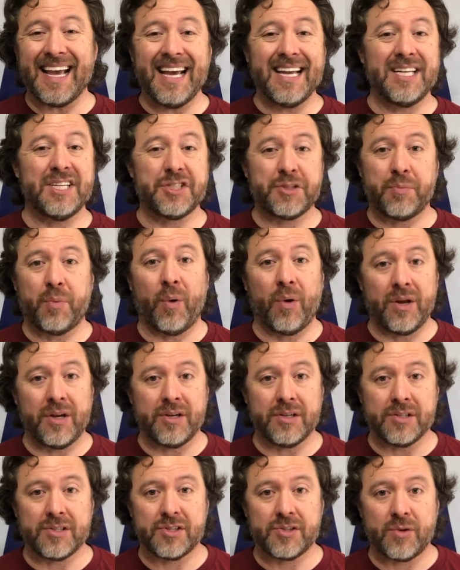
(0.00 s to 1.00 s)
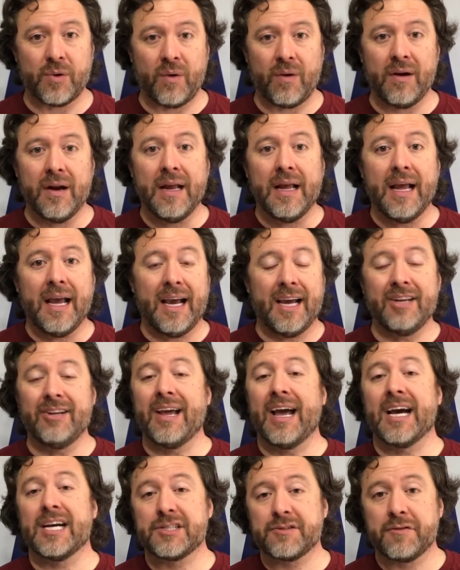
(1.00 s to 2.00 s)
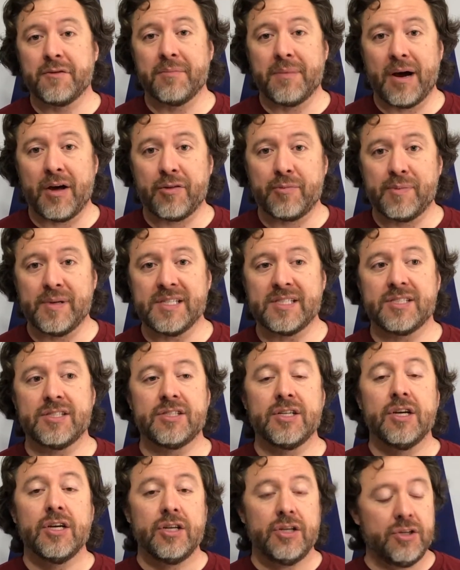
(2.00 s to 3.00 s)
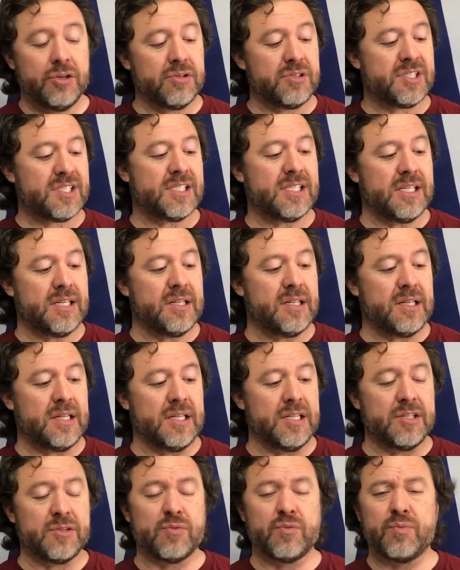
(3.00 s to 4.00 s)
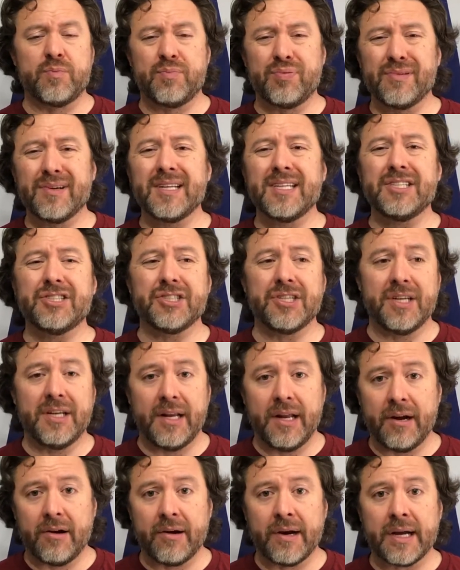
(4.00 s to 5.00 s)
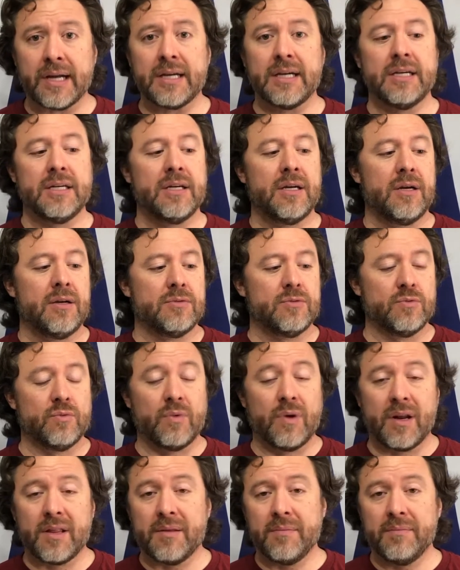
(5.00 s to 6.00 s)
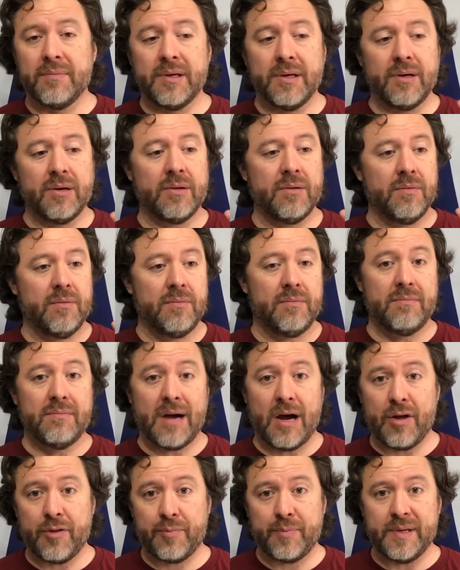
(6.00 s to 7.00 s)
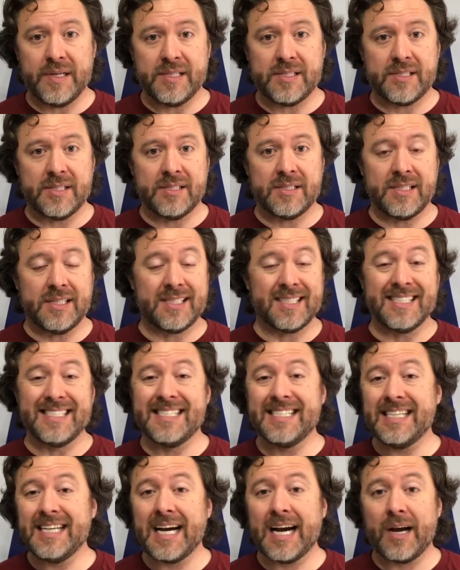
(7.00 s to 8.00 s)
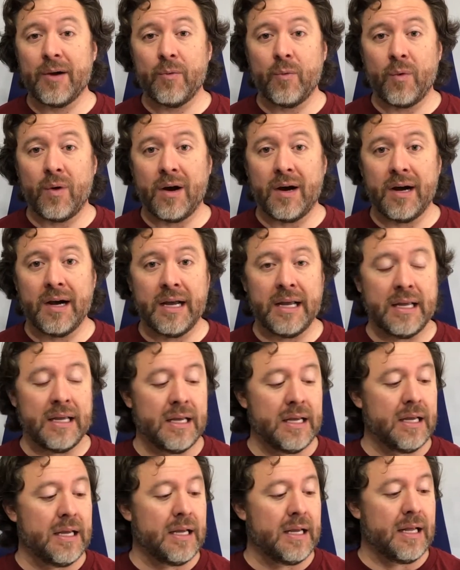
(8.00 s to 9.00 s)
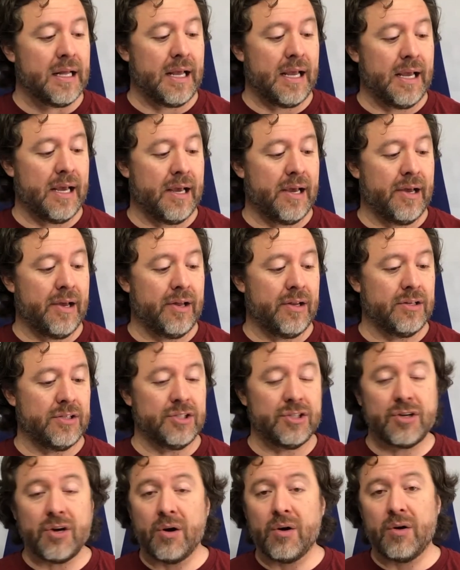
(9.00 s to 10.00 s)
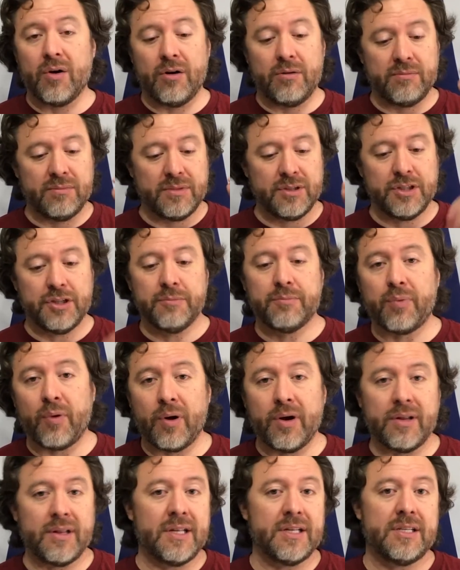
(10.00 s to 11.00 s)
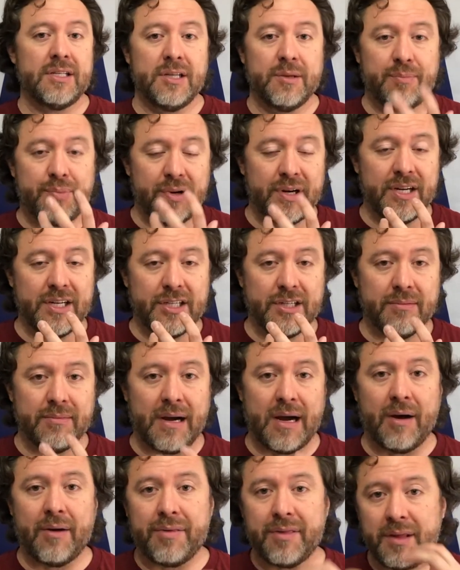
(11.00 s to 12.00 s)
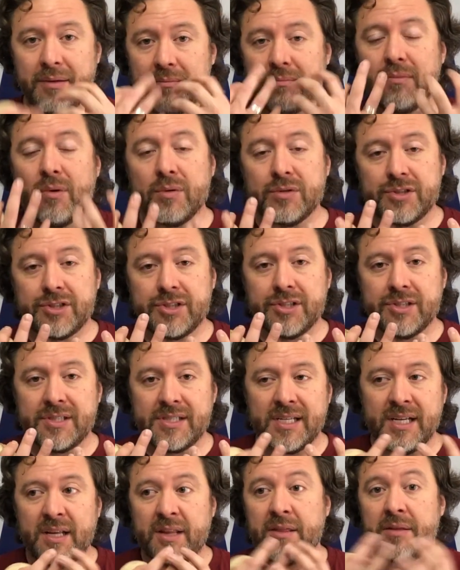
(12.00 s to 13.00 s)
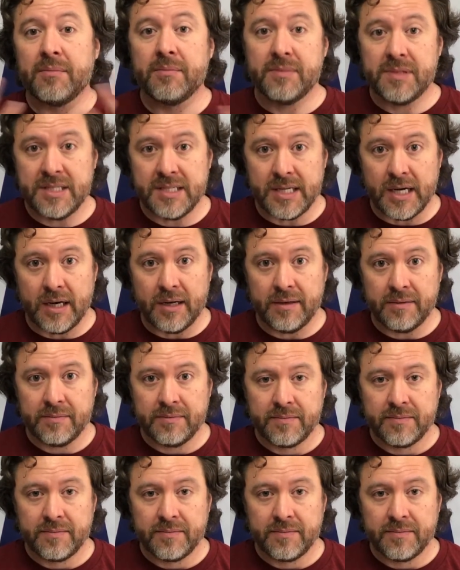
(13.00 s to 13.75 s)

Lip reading: any sporting goods store and you ask for mouthpieces, you'll see these pretty generic, run-of-the-mill mouthpieces. It's a DIY, and you go home, you boil it, you put it in your mouth, it molds your teeth, done.